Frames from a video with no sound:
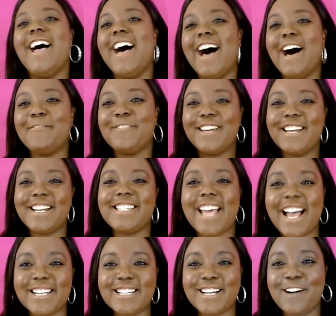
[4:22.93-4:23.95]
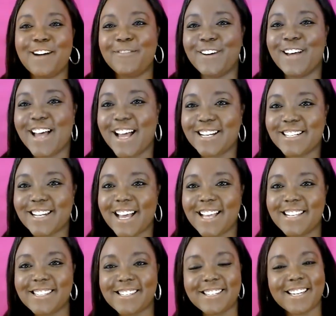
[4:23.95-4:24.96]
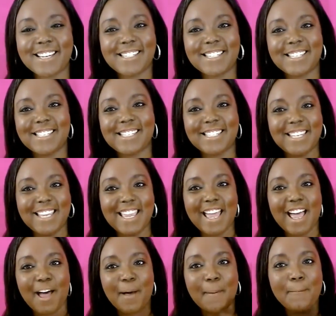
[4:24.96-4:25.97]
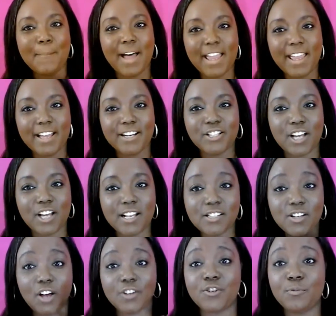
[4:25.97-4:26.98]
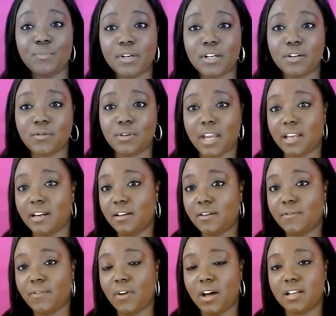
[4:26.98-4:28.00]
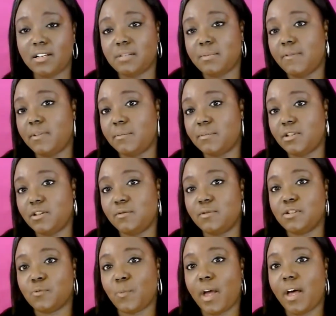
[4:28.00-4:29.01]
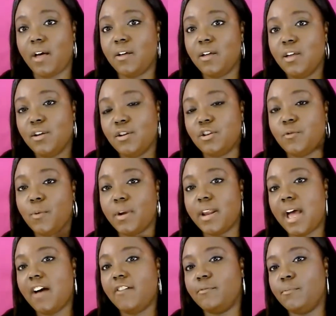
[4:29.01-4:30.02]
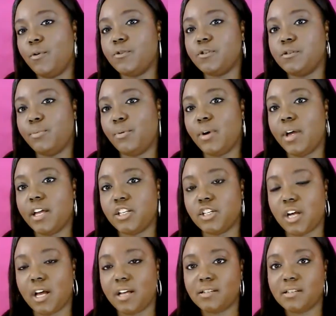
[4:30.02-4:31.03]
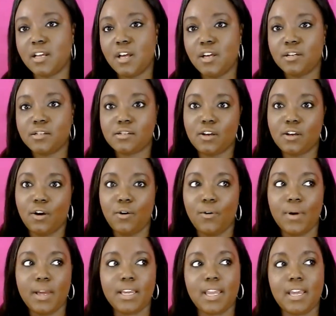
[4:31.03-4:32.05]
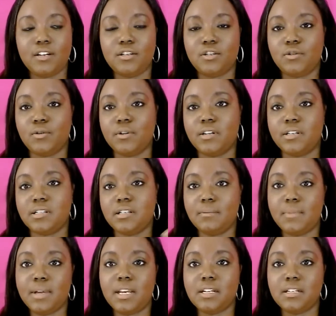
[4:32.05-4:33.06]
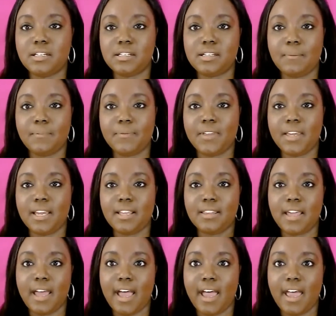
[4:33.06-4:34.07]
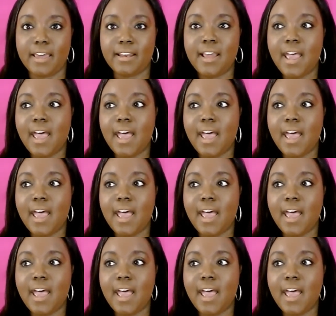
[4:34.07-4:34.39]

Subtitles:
I'm going to attach a couple of headshots so you guys can see my headshots. Also be creative on some of them too as well. You want to have multiple headshots, so in case you're submitting to something that